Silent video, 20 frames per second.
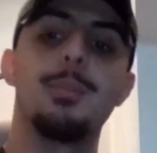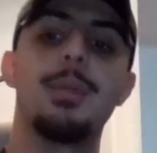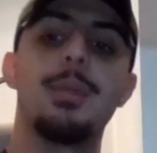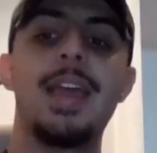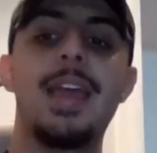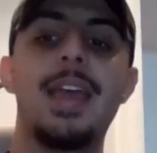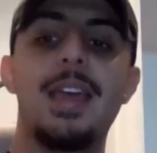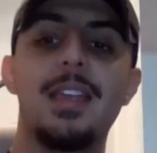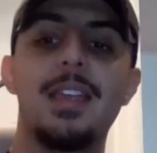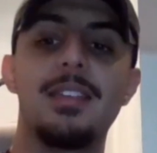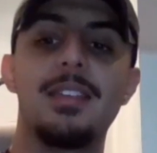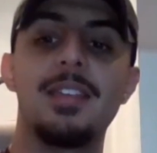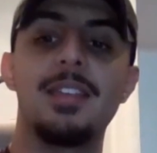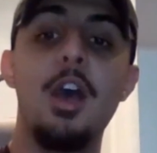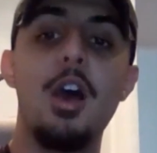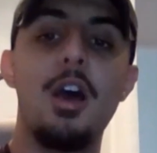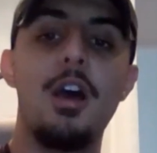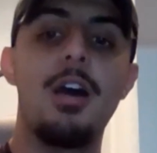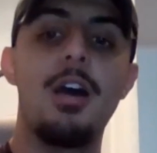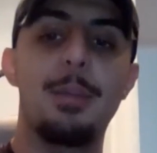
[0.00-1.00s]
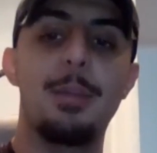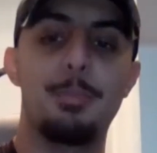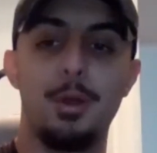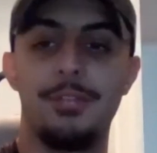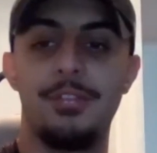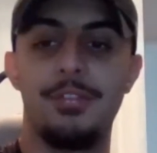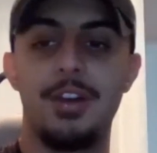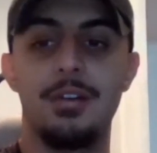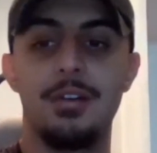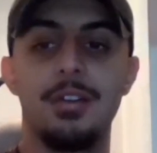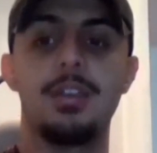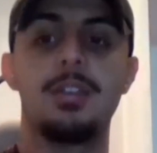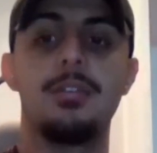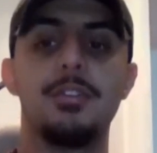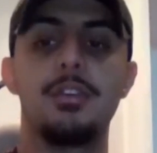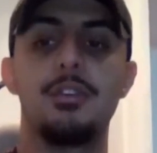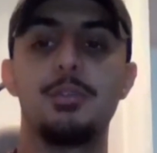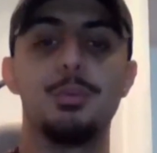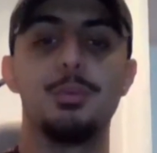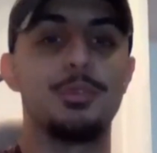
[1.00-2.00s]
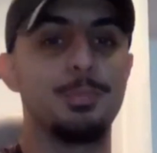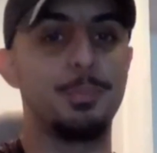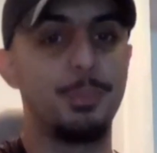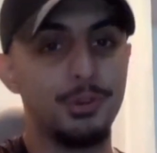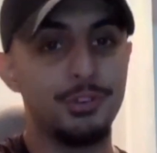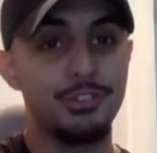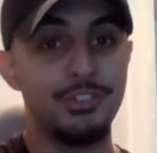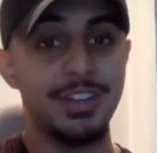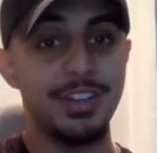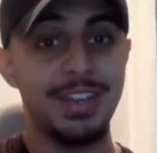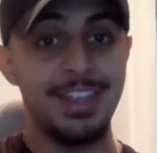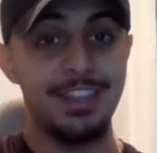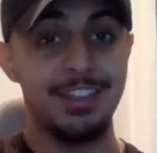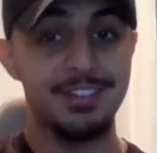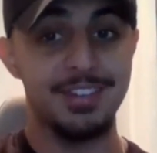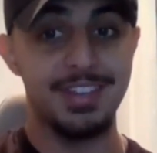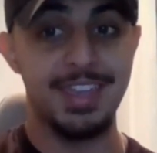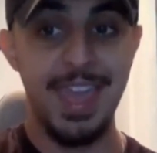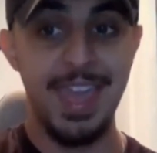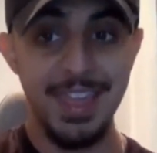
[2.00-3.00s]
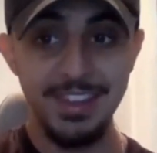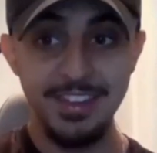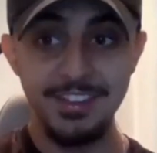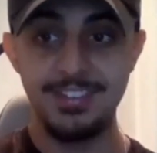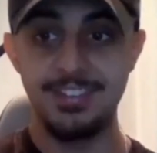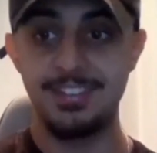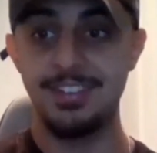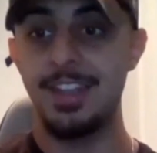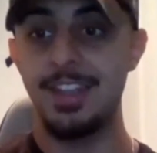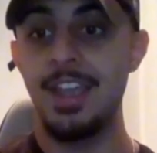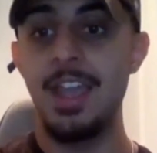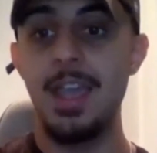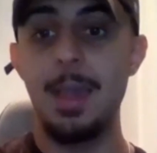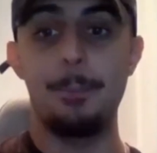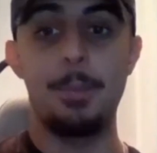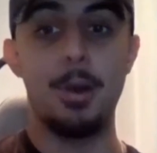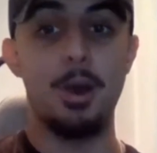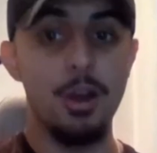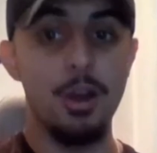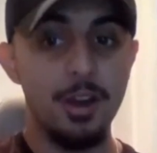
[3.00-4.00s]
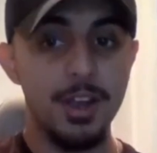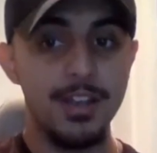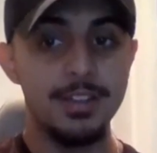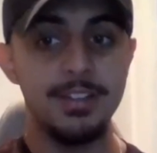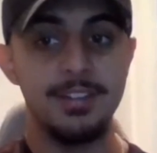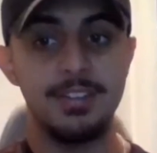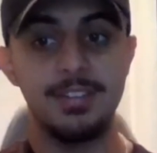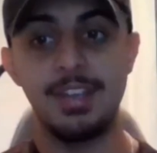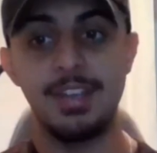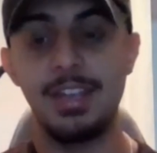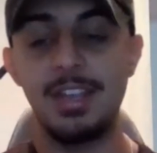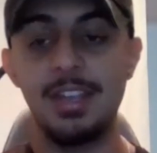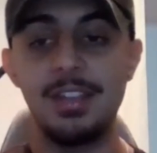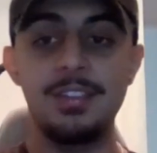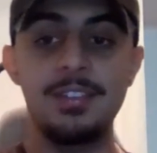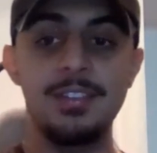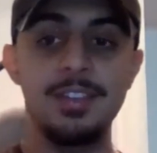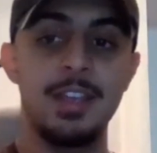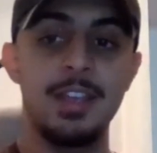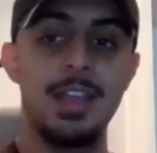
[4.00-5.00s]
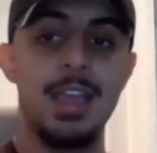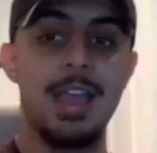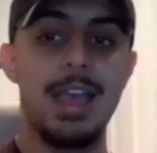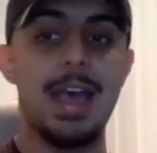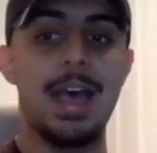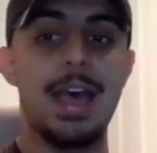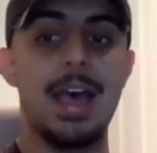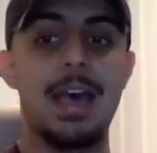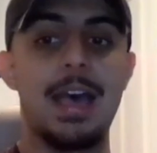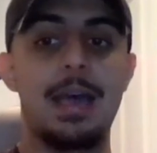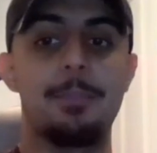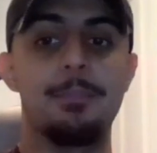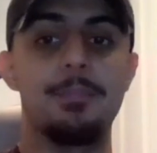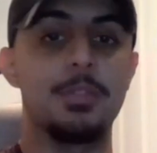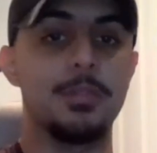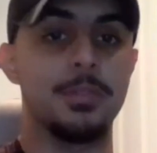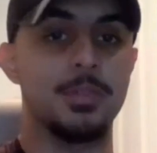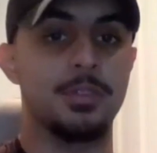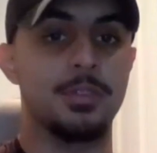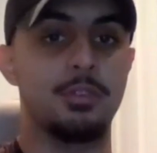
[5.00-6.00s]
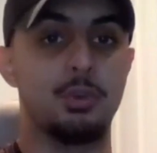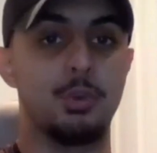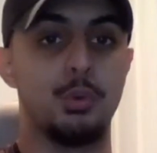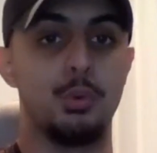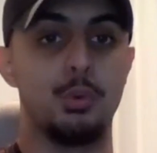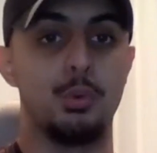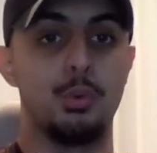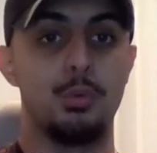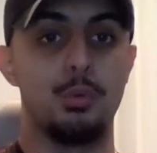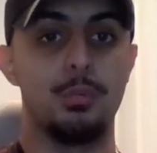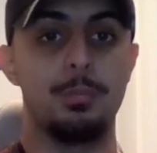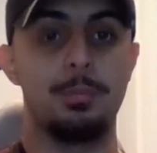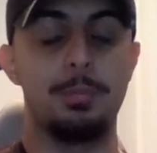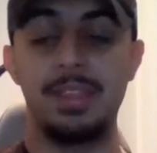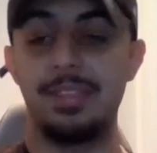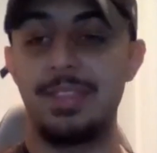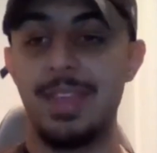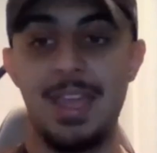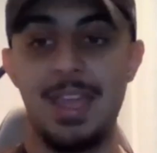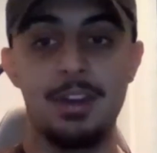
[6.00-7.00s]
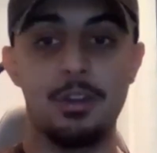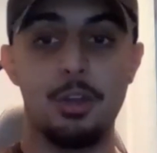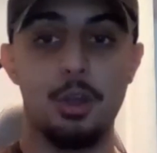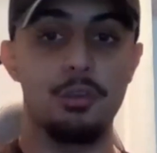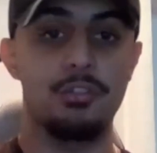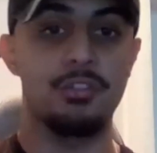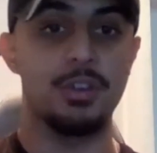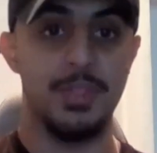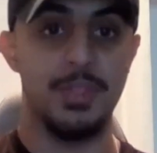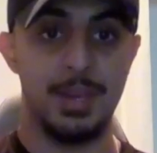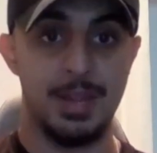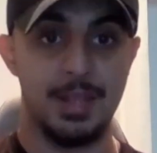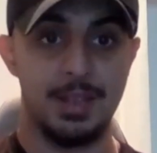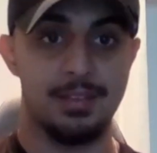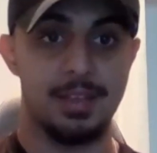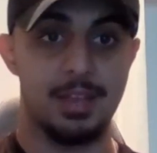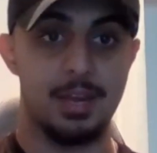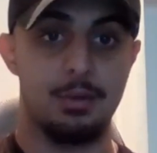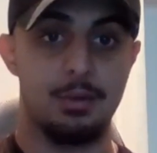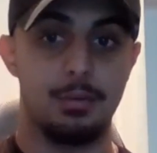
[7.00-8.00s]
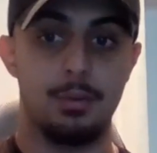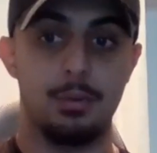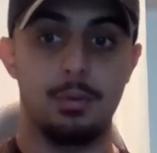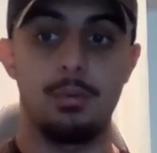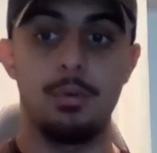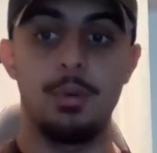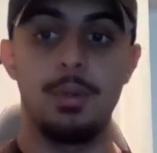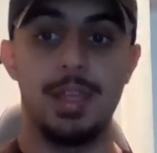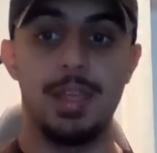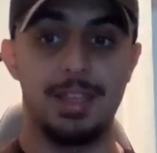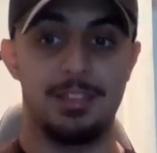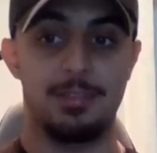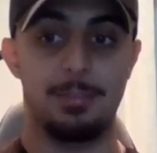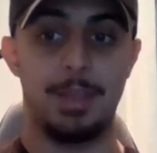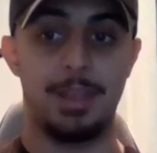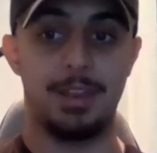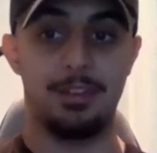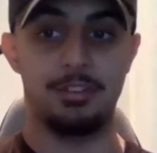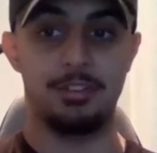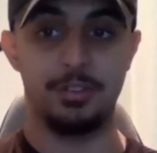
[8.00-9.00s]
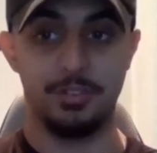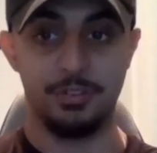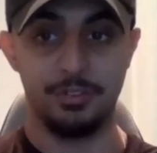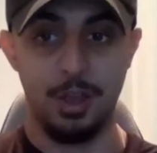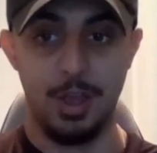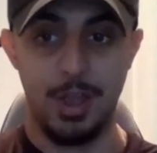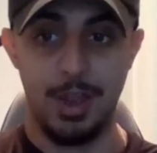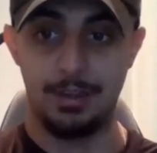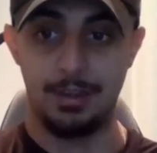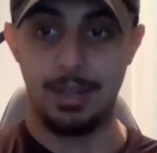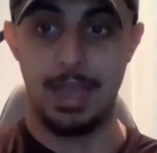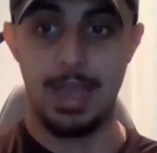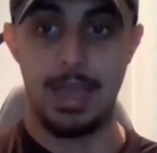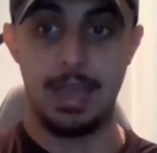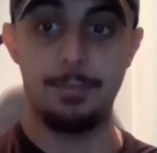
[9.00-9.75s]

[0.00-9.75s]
has high-profile individuals pushing his case behind the scenes to be the head coach of the next NRL expansion side.